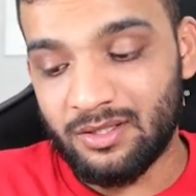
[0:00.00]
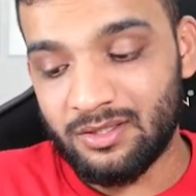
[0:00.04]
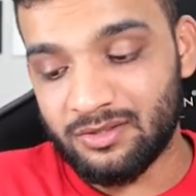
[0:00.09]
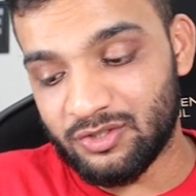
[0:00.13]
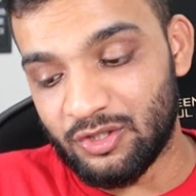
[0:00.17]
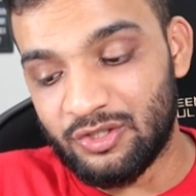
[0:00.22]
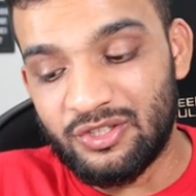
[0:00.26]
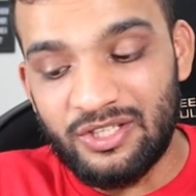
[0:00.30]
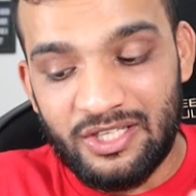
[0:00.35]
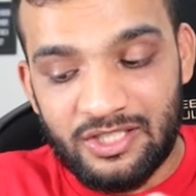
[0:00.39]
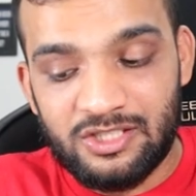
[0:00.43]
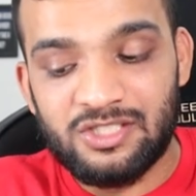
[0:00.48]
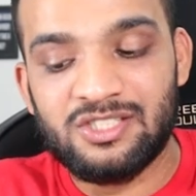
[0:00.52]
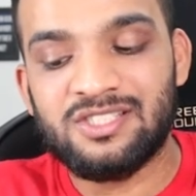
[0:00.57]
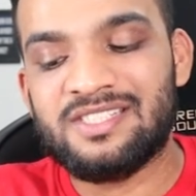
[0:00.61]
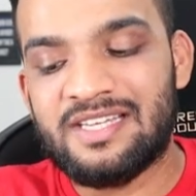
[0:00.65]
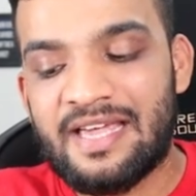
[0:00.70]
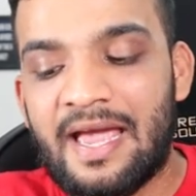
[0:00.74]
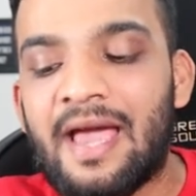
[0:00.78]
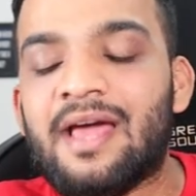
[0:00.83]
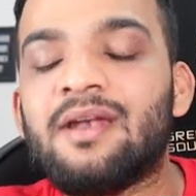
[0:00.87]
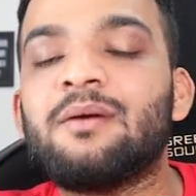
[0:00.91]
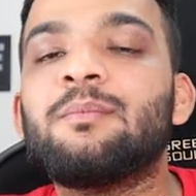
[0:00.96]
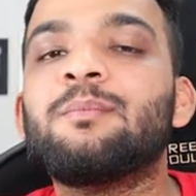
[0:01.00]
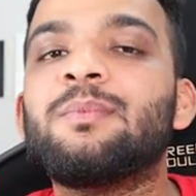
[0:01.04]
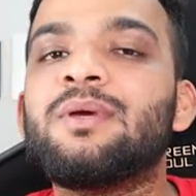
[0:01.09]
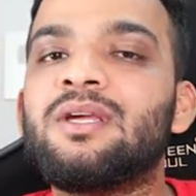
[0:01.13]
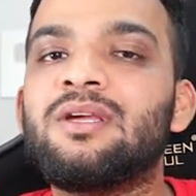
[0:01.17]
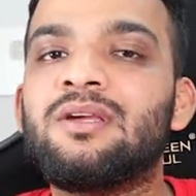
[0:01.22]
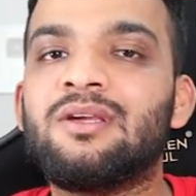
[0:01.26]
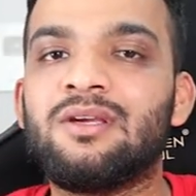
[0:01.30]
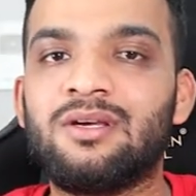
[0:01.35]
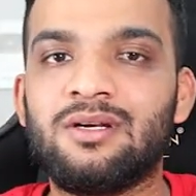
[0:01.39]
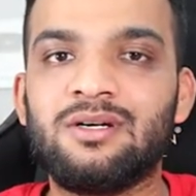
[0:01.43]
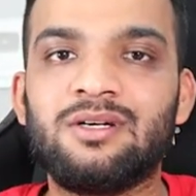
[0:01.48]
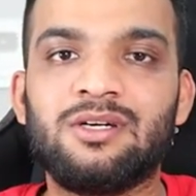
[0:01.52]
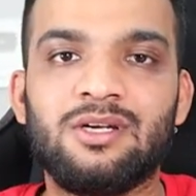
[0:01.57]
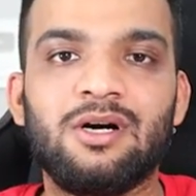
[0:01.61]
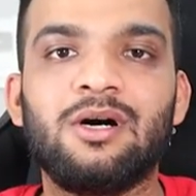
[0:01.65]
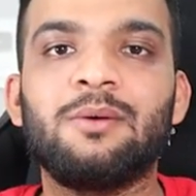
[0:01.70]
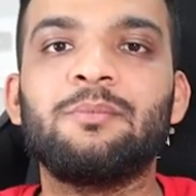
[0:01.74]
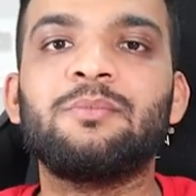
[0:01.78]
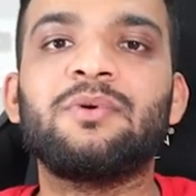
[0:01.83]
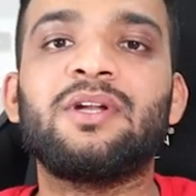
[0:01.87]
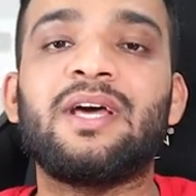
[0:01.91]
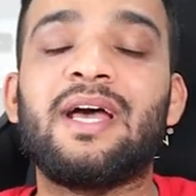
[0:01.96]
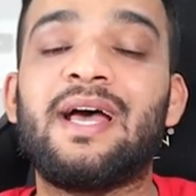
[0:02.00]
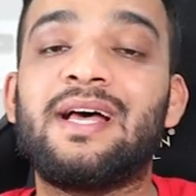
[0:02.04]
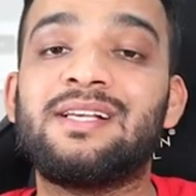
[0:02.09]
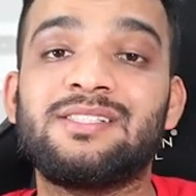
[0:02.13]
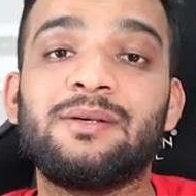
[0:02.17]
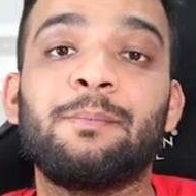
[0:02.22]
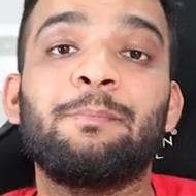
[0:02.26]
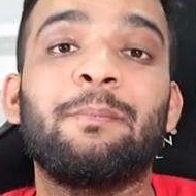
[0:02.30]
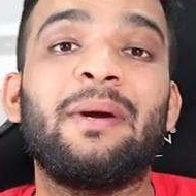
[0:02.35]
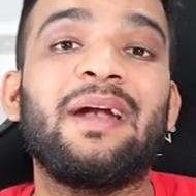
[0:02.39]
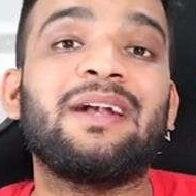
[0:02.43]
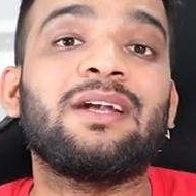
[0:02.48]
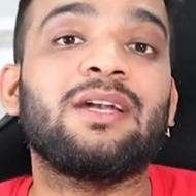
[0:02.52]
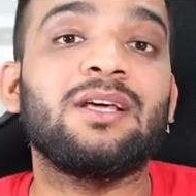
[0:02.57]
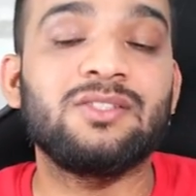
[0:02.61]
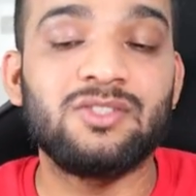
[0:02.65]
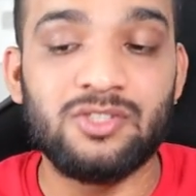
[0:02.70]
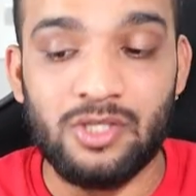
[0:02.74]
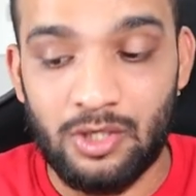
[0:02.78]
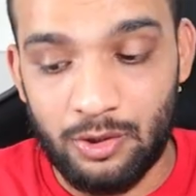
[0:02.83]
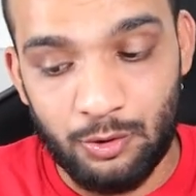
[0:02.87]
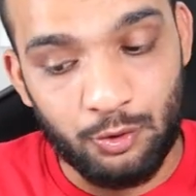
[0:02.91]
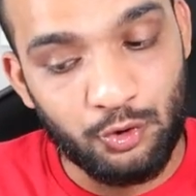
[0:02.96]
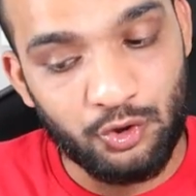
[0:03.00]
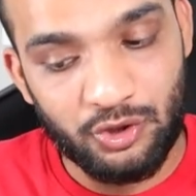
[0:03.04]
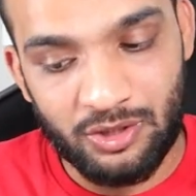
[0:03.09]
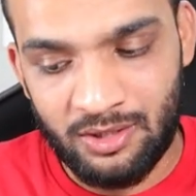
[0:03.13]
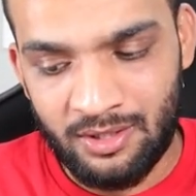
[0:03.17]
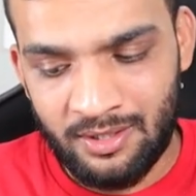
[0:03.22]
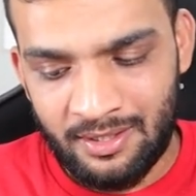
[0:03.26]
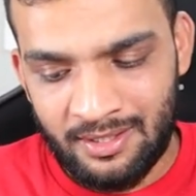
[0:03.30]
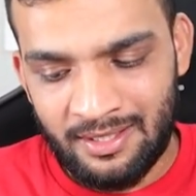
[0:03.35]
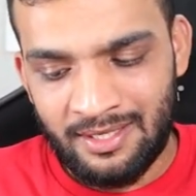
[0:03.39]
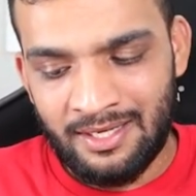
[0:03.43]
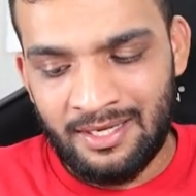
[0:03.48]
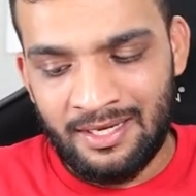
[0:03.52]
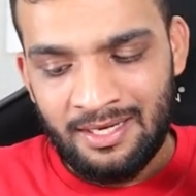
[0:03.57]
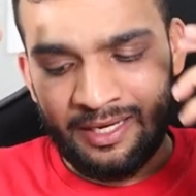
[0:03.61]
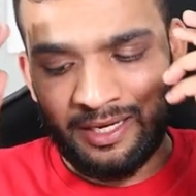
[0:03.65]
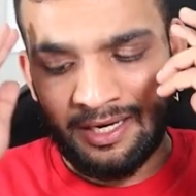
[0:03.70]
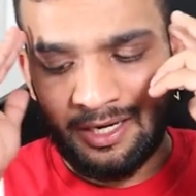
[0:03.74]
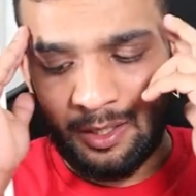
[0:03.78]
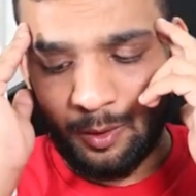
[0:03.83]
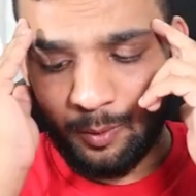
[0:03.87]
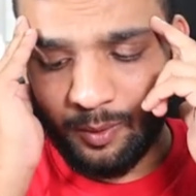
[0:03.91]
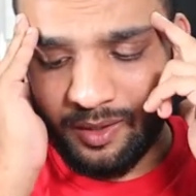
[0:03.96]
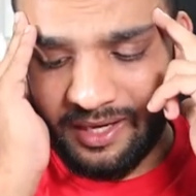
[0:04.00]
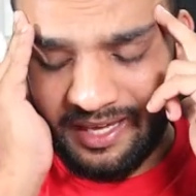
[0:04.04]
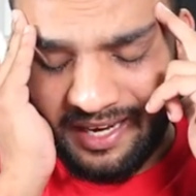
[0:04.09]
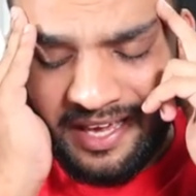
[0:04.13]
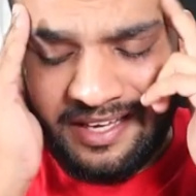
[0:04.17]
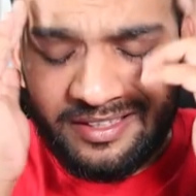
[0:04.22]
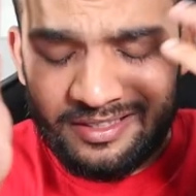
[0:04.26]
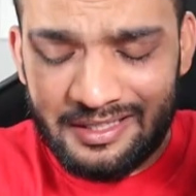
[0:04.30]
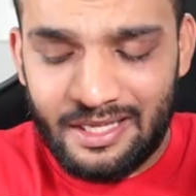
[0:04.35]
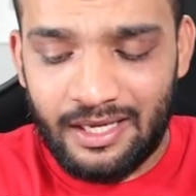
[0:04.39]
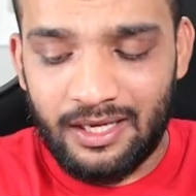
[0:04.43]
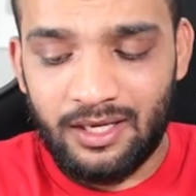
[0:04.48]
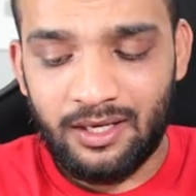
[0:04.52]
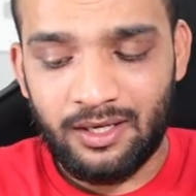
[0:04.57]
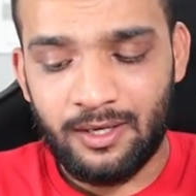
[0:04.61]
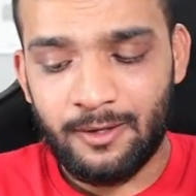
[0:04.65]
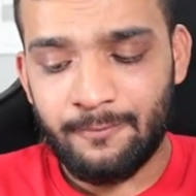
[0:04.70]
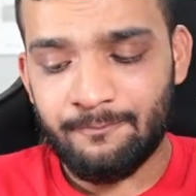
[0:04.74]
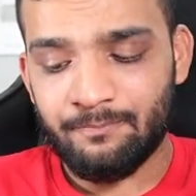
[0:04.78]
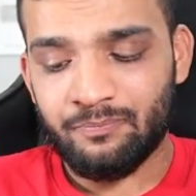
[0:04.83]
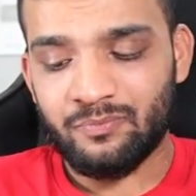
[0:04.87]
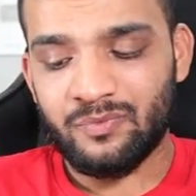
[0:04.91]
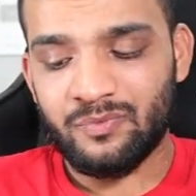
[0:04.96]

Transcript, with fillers: So this can be termed as a better solution. Now, can I think